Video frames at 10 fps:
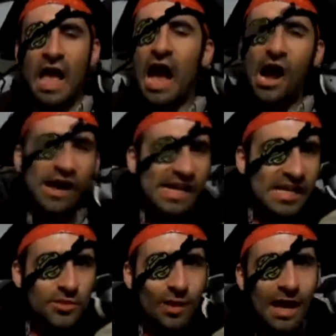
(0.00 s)
Ahoy
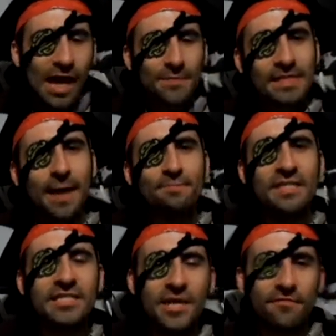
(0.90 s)
Ye Swabs!
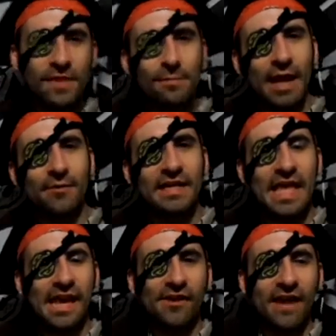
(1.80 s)
Captain Jeff the Pirate
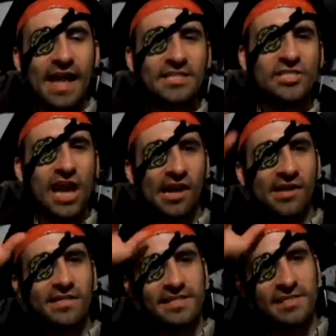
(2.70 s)
here at
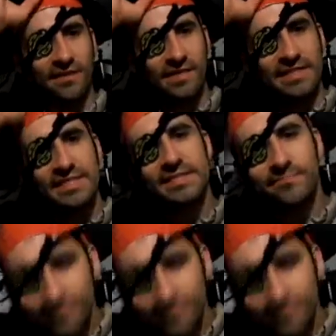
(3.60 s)
your service.